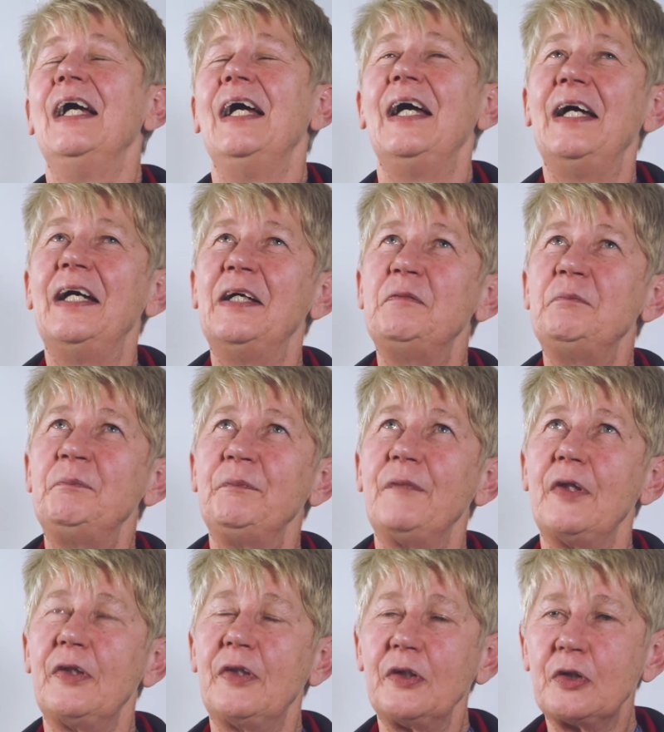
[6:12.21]

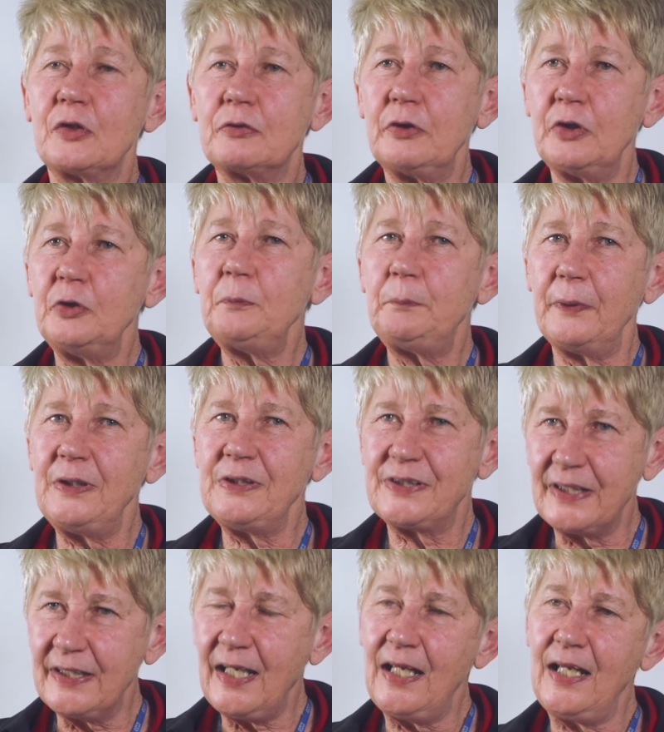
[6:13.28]
The group is
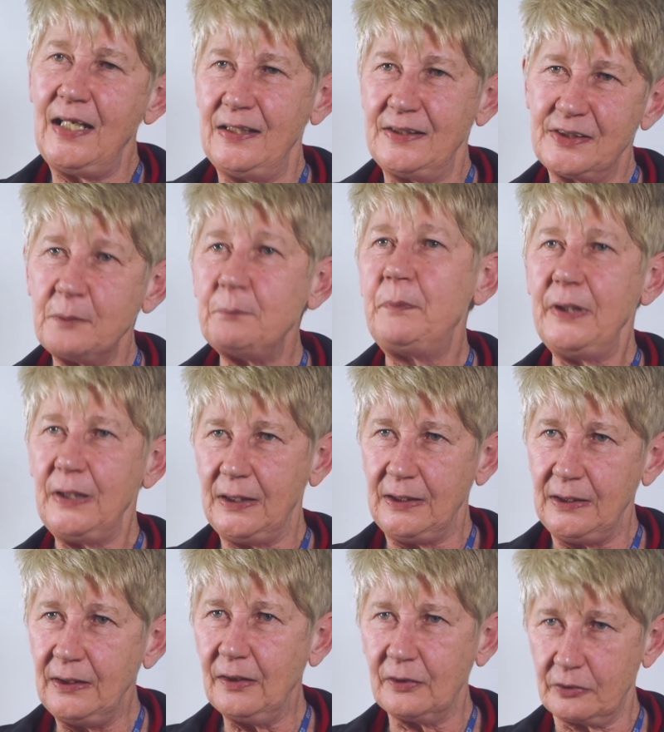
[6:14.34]
there to
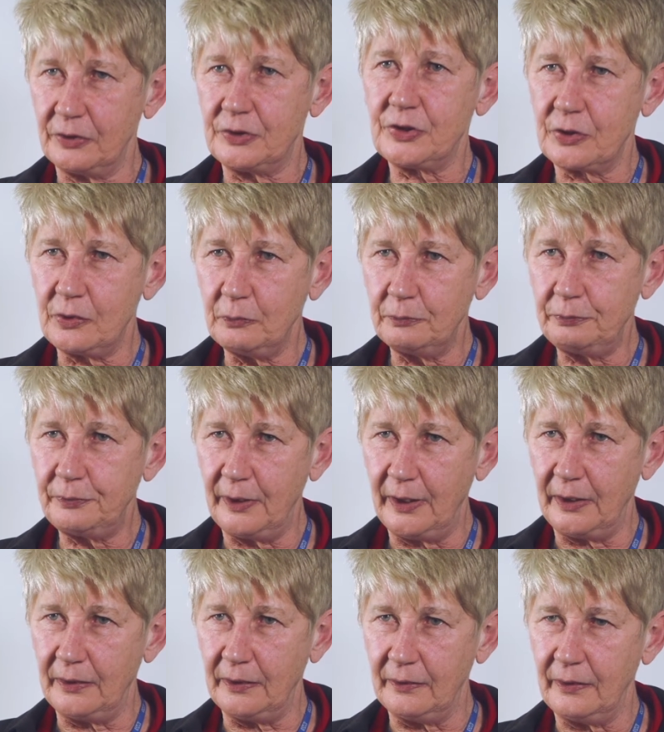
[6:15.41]
be a critical
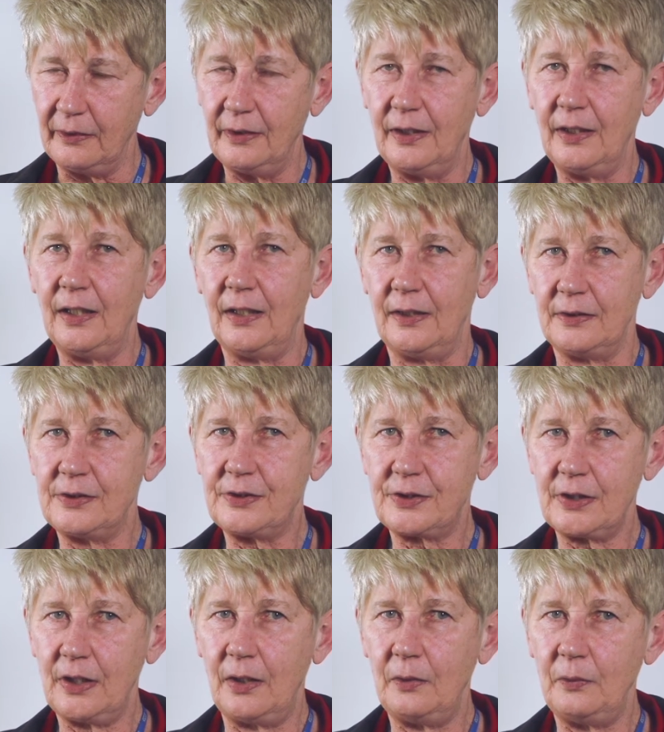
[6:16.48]
friend, and
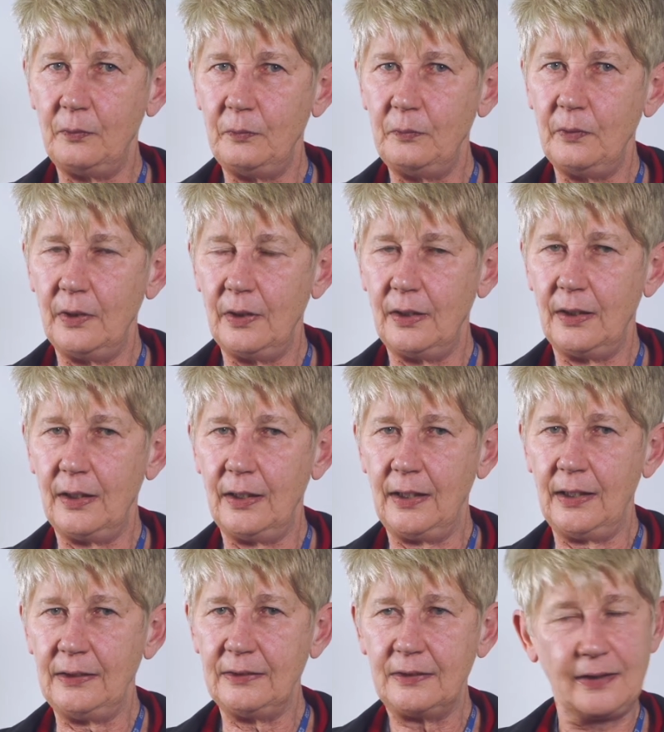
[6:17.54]
so
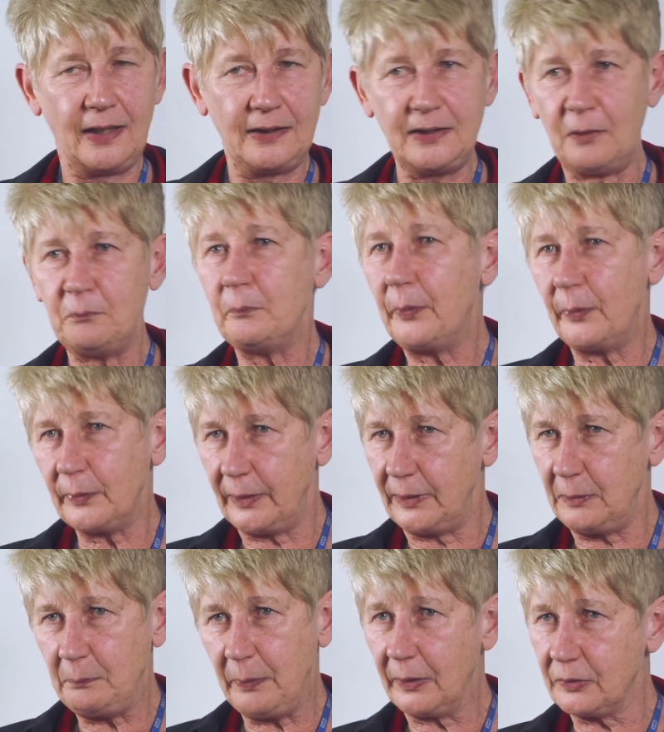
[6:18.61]
they don't pull
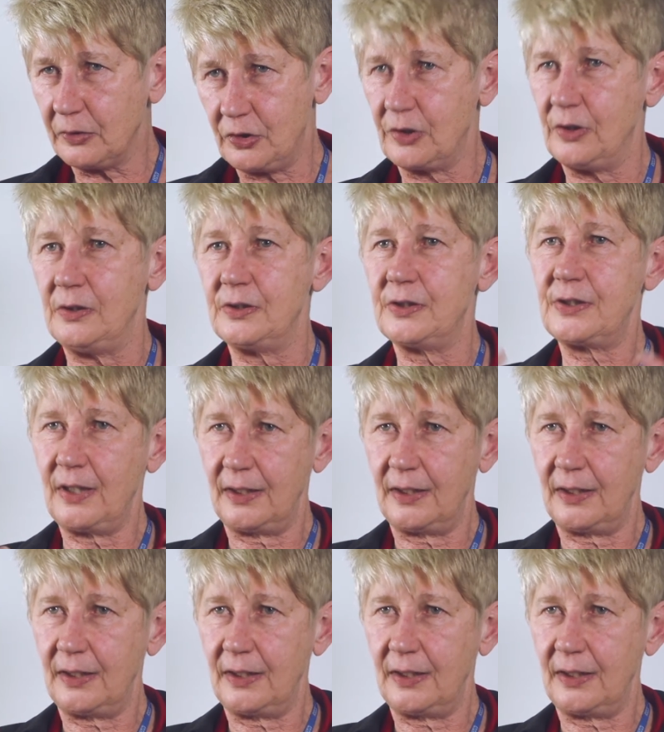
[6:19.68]
any punches.